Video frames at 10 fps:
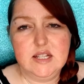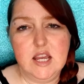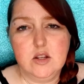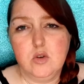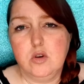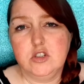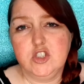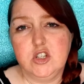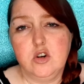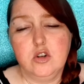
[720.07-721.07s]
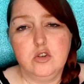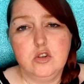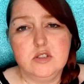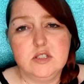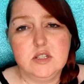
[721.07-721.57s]
technology or who
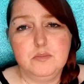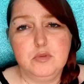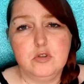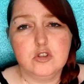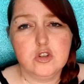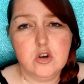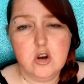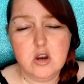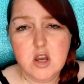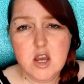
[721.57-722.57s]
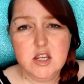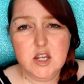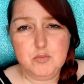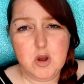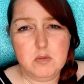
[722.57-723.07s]
uses computers a lot,
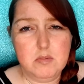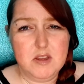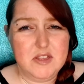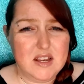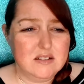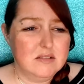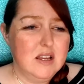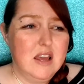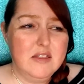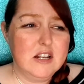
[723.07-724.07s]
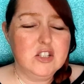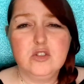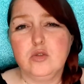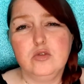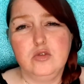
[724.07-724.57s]
you're probably thinking, this
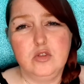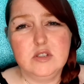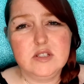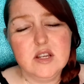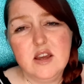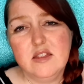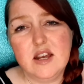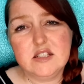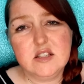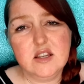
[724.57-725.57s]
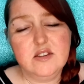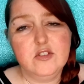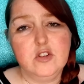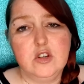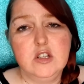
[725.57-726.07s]
is old news, that's not
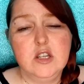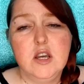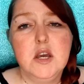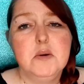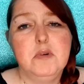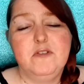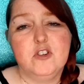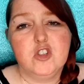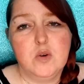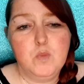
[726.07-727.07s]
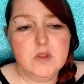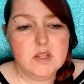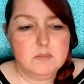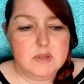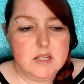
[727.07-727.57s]
even good. But for someone
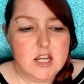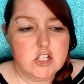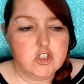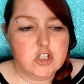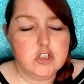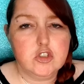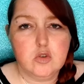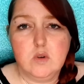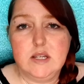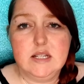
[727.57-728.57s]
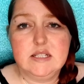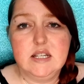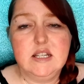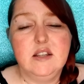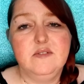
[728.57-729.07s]
like me, it's just so easy
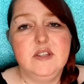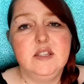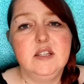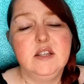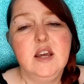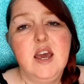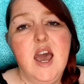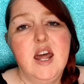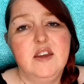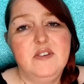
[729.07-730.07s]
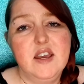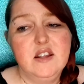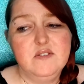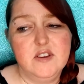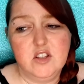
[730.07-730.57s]
and convenient, and if I
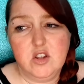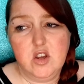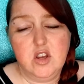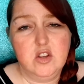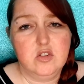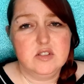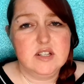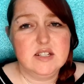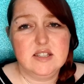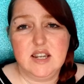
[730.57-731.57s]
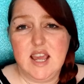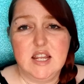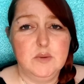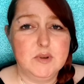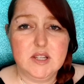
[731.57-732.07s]
can figure out how to use this, then
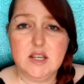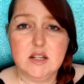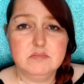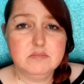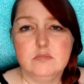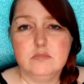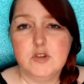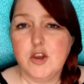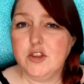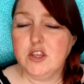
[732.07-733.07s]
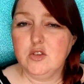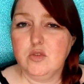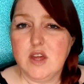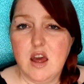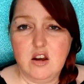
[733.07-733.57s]
anybody can. Now that you
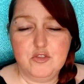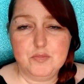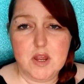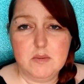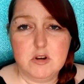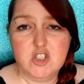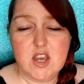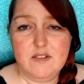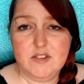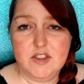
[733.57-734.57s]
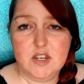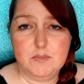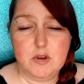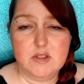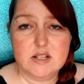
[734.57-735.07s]
know that I love pretty much everything
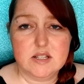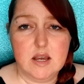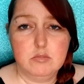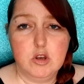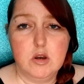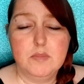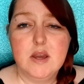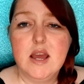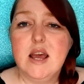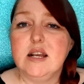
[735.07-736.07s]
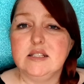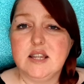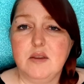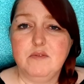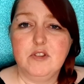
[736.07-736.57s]
about this laptop, it's
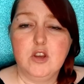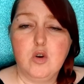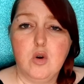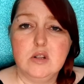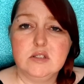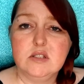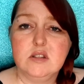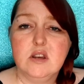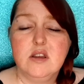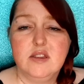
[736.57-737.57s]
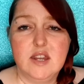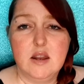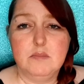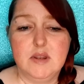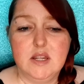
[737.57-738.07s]
time for the cons. There
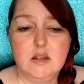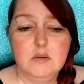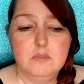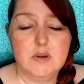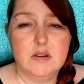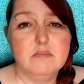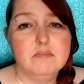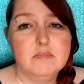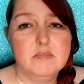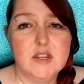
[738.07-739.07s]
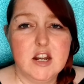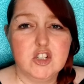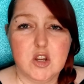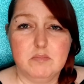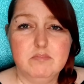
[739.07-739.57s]
aren't many, but there are
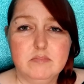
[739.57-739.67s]
some.